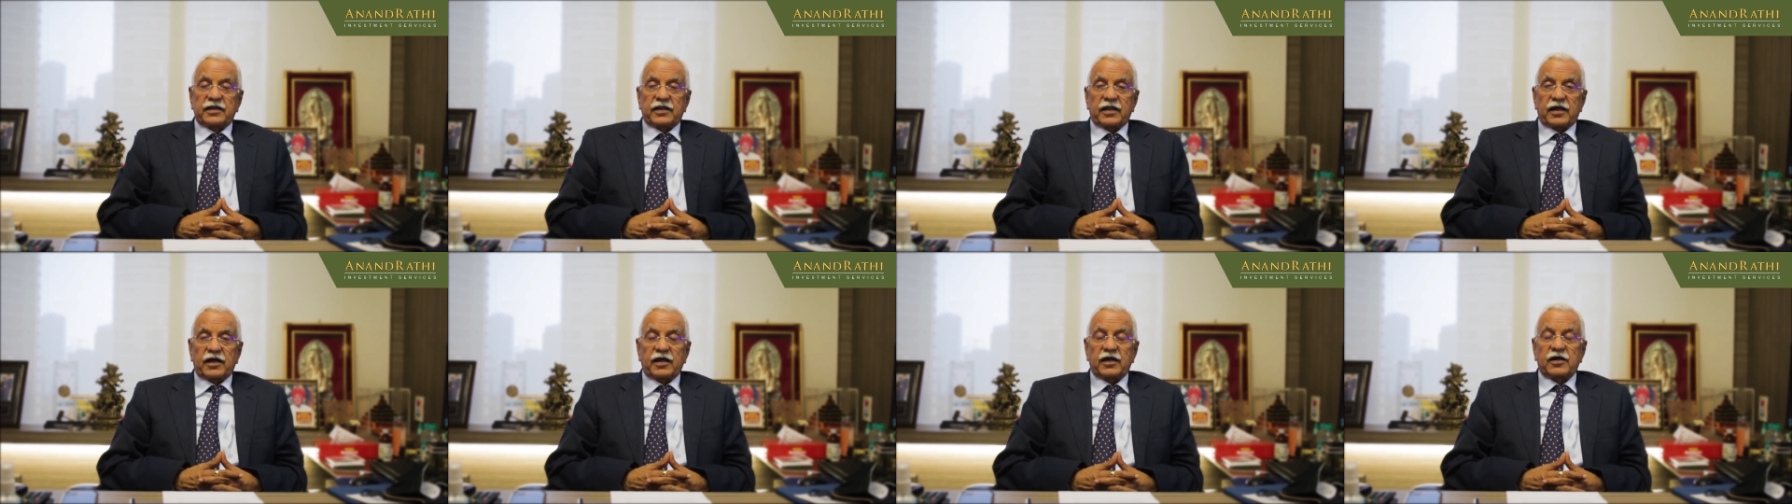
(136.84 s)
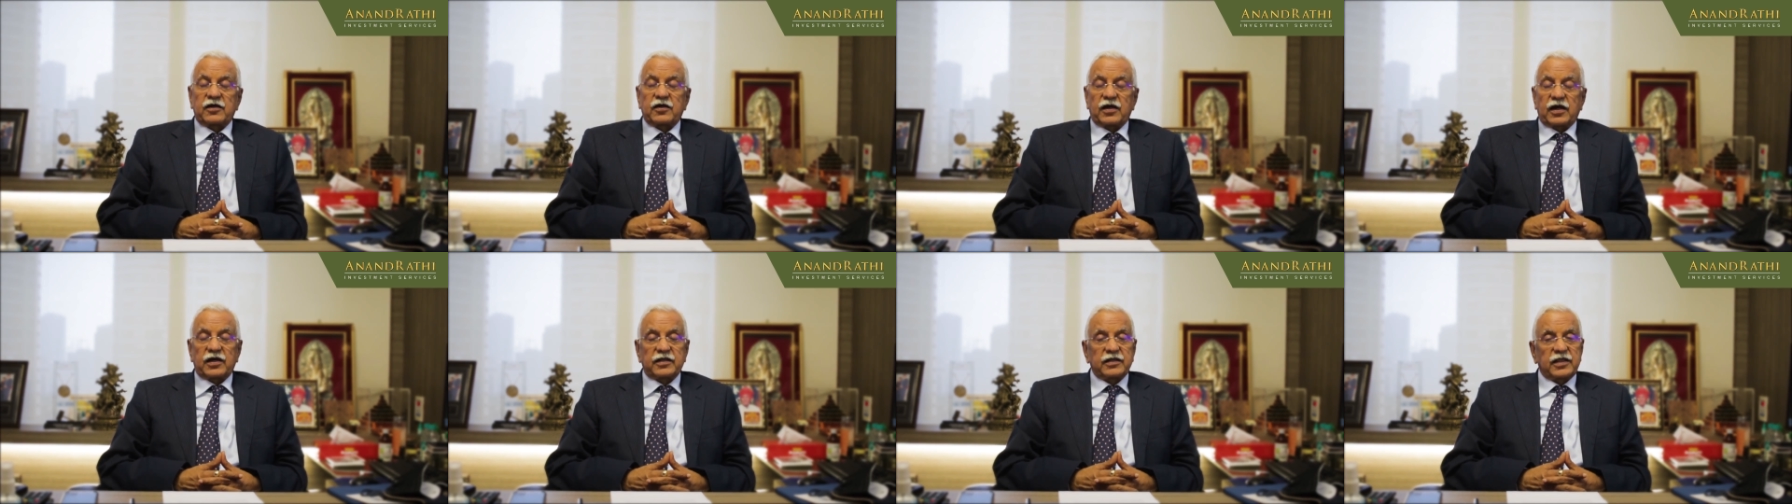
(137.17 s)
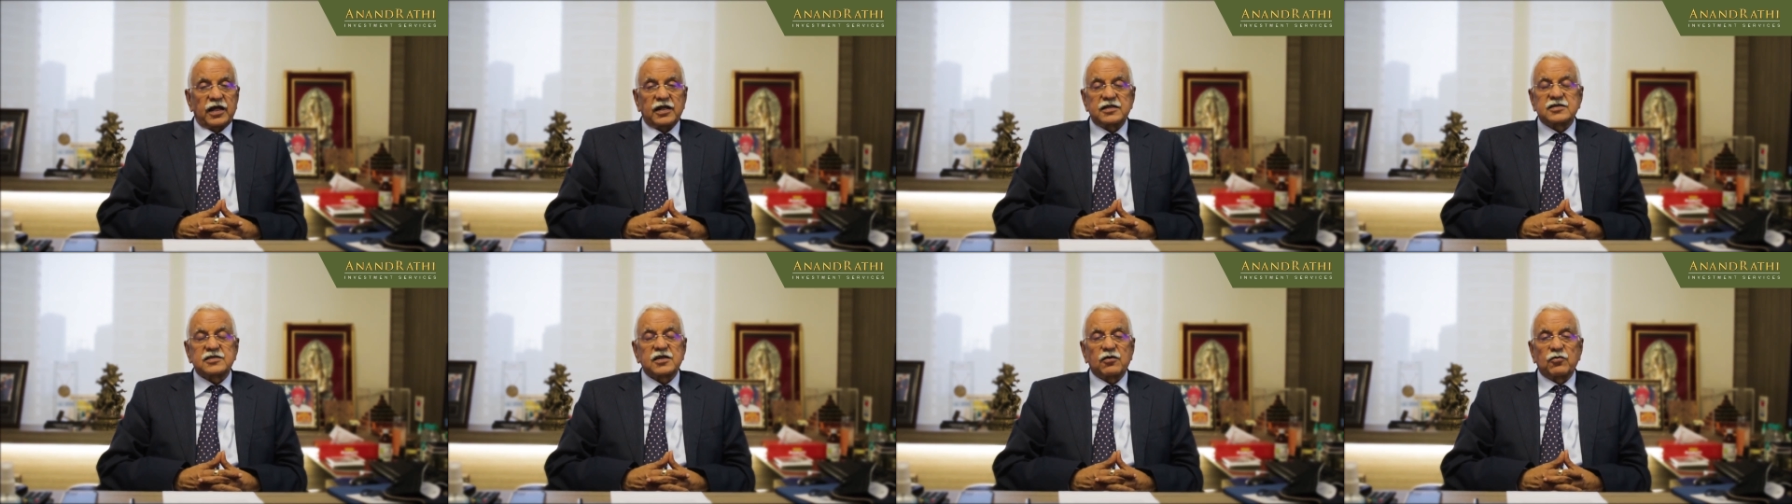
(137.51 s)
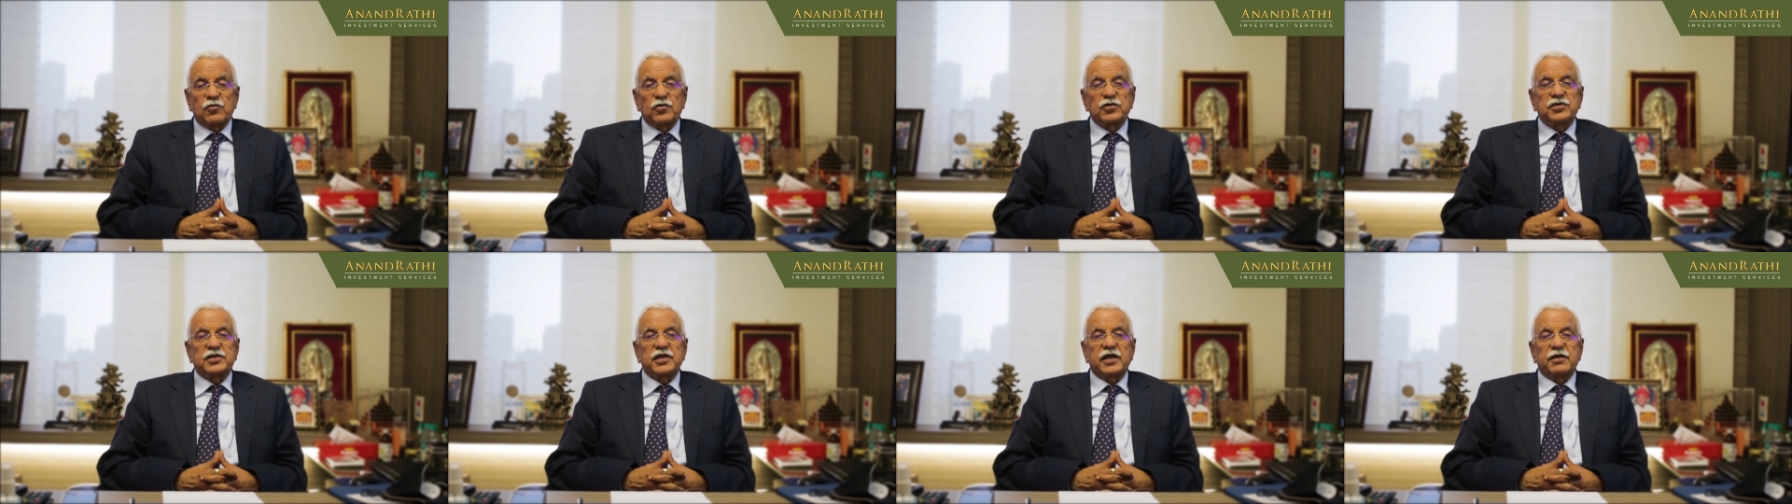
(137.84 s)
Uh, and that's a
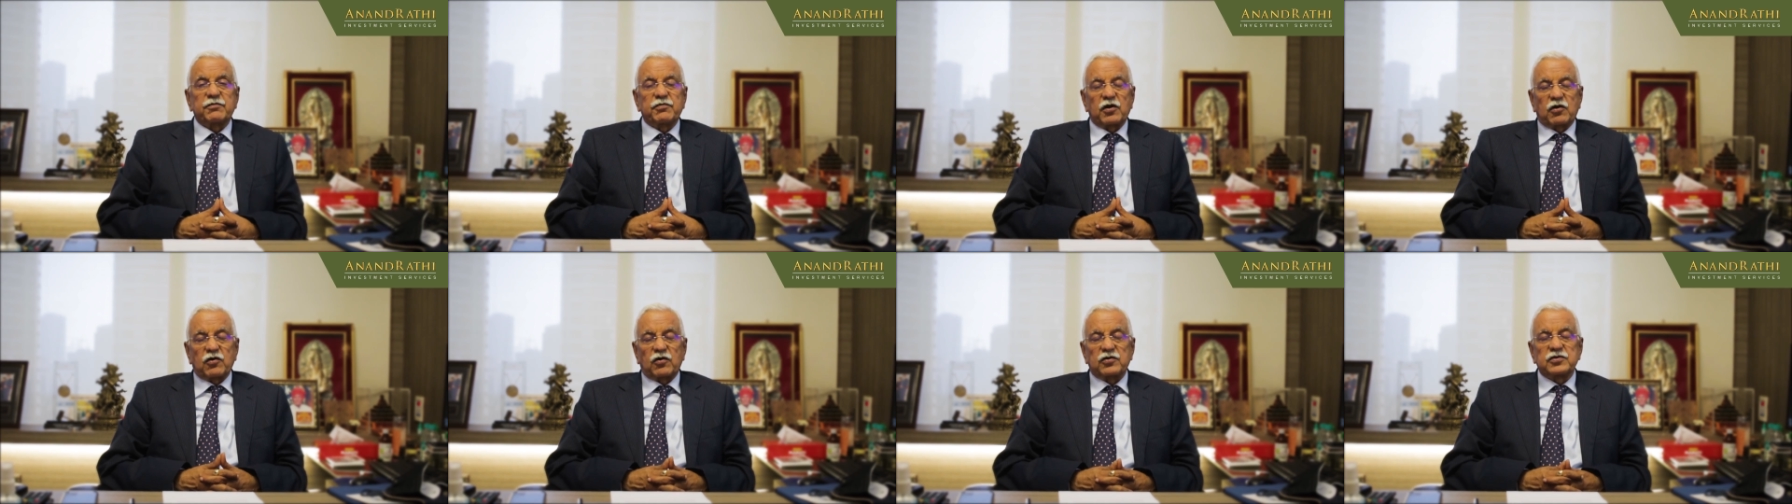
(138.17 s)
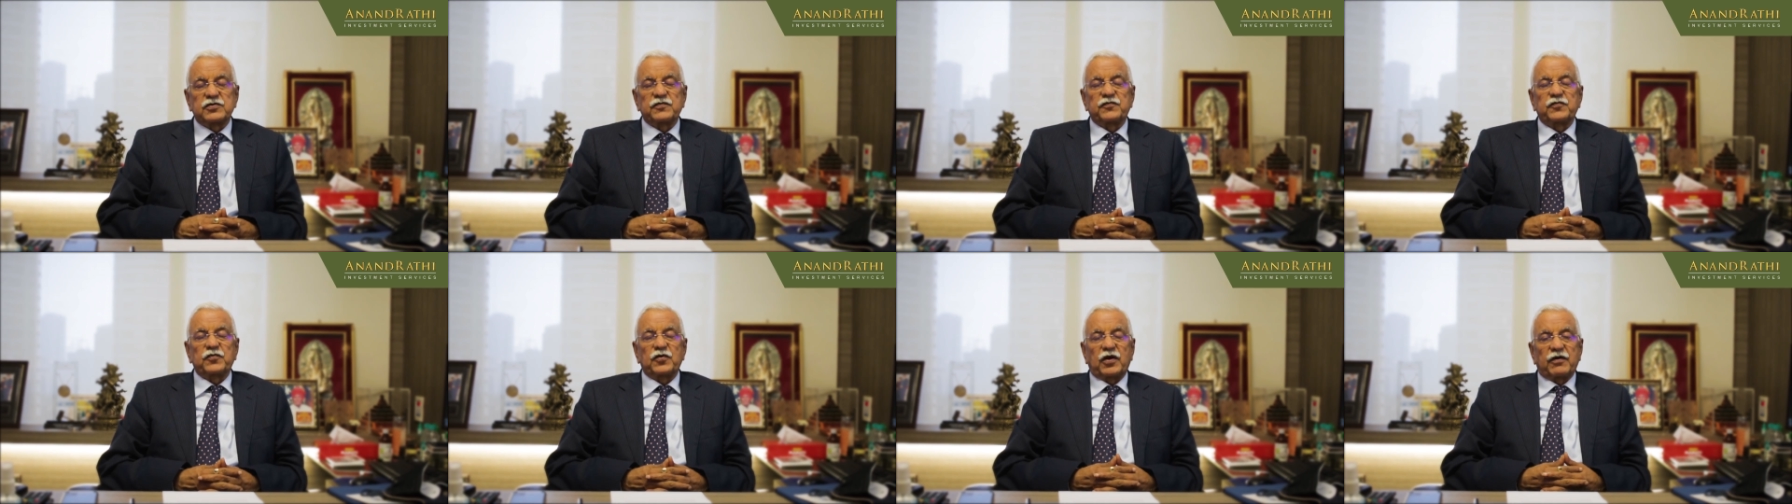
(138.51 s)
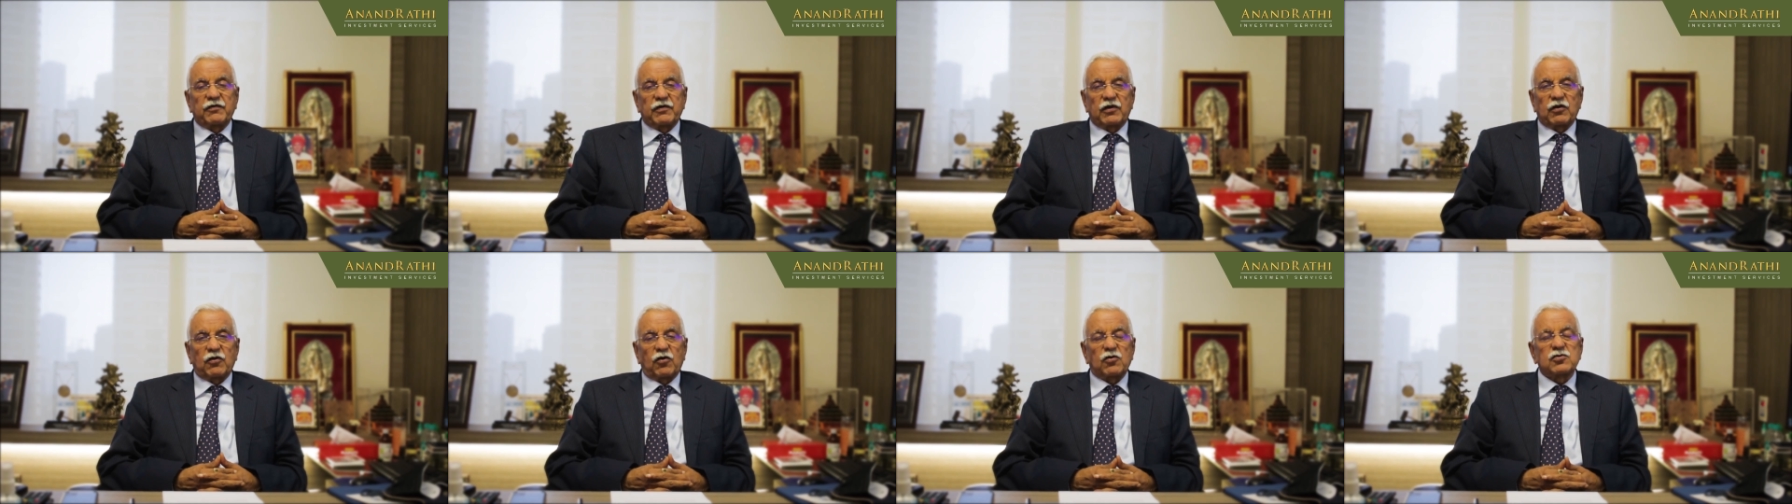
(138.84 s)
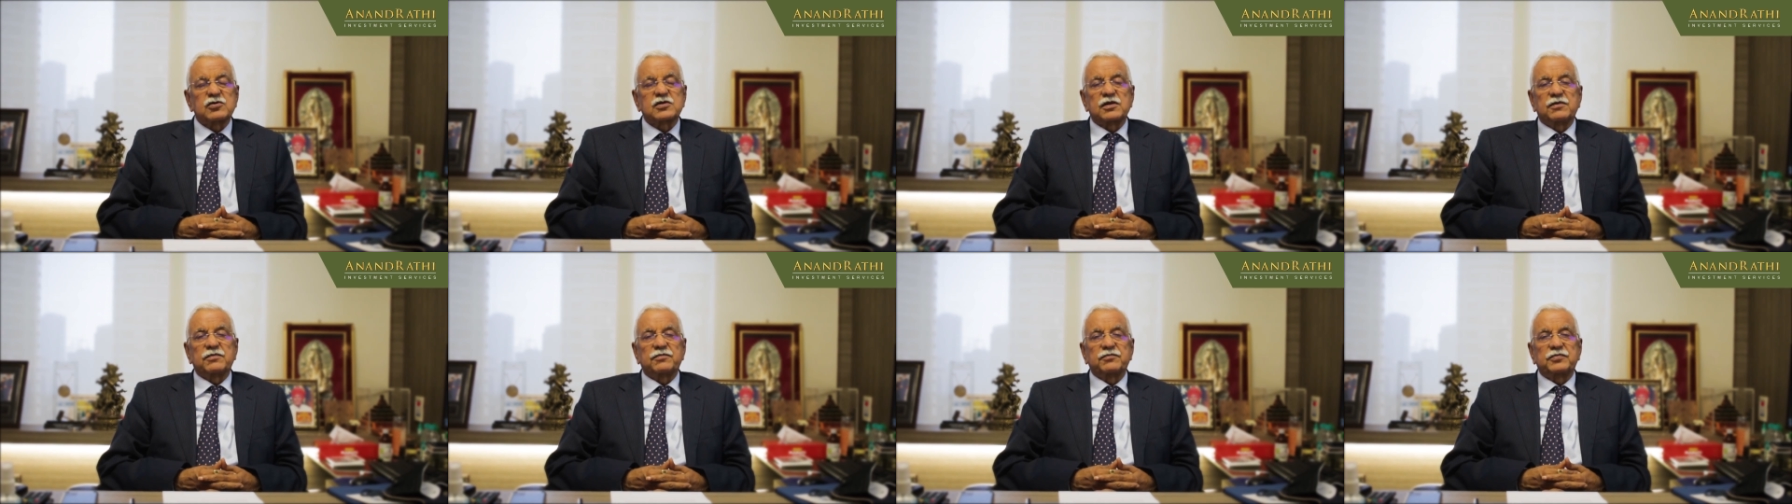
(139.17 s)
good thing because if you have a
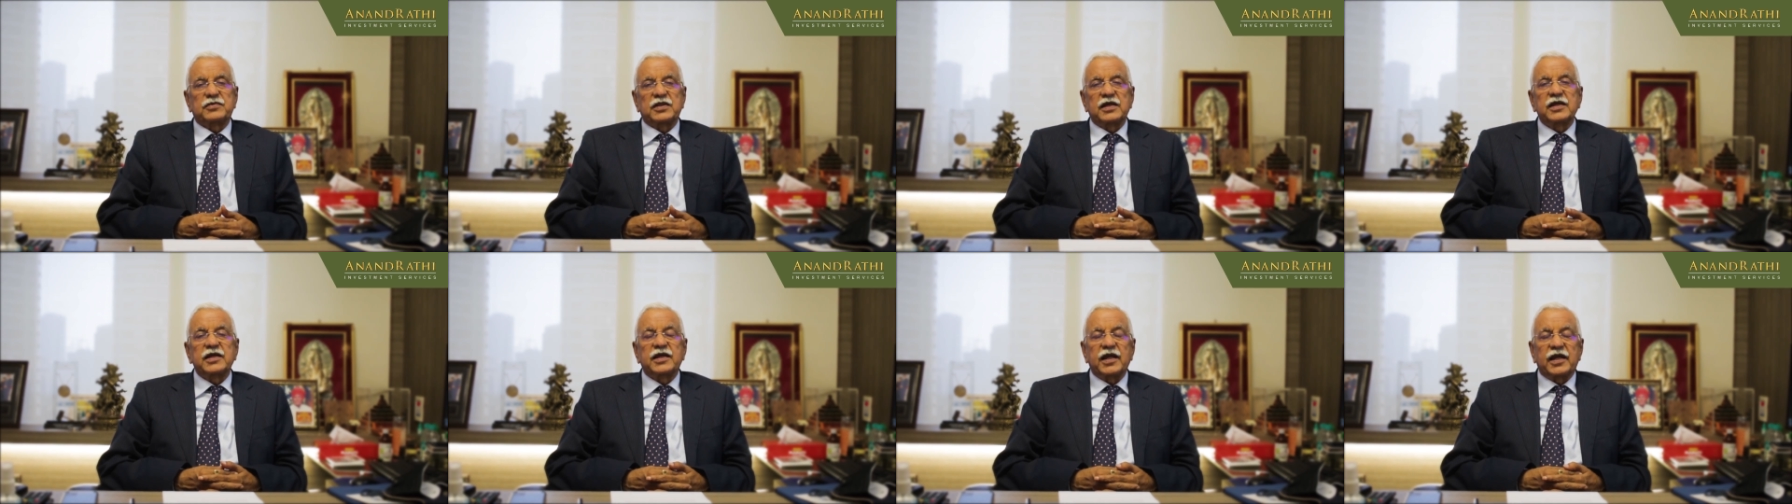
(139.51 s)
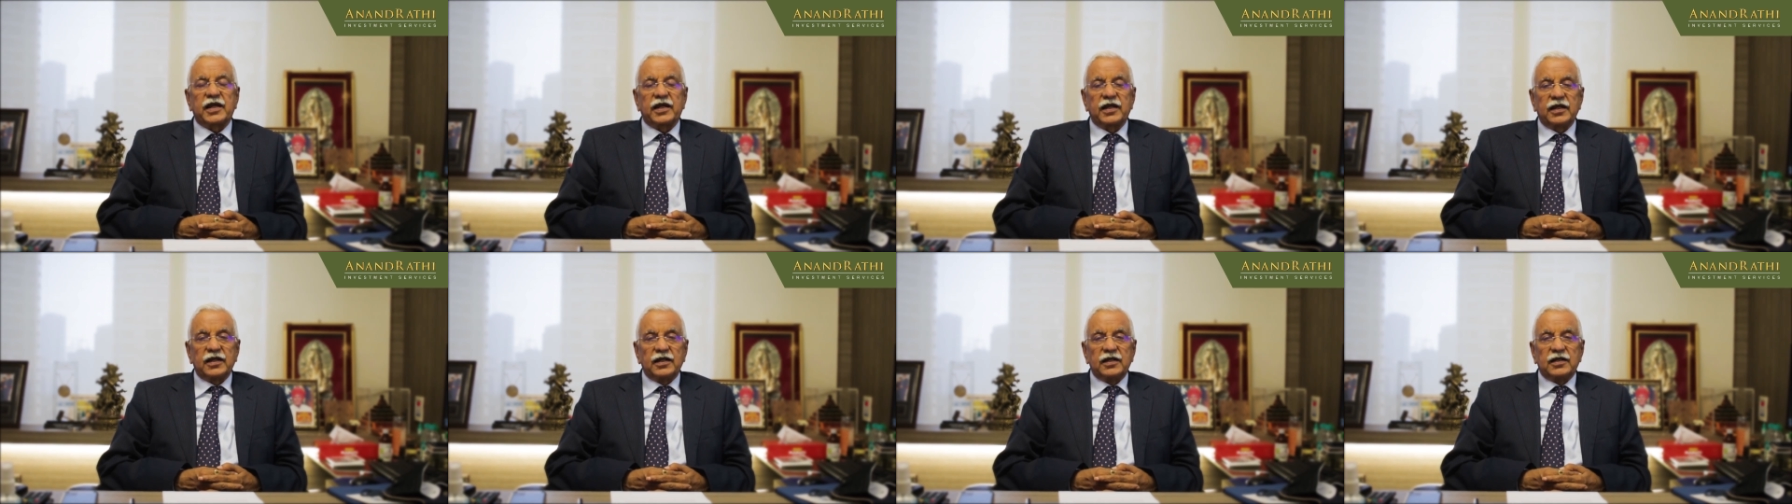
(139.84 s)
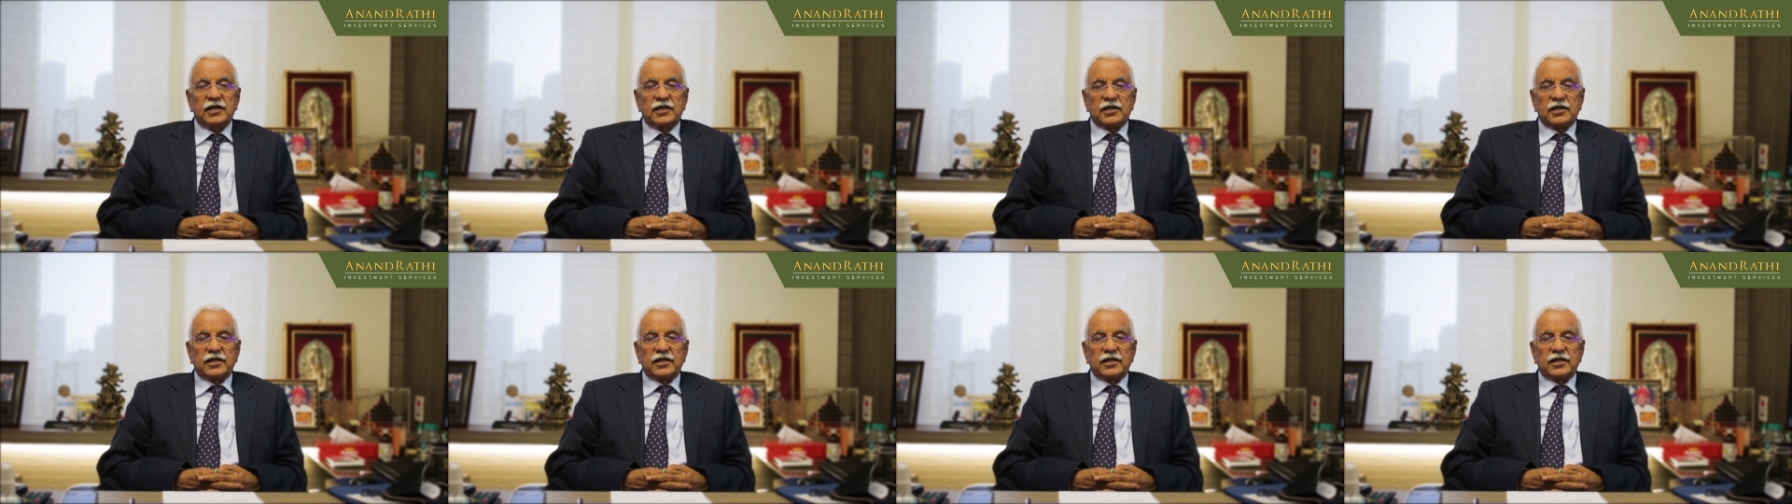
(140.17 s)
long-term thinking,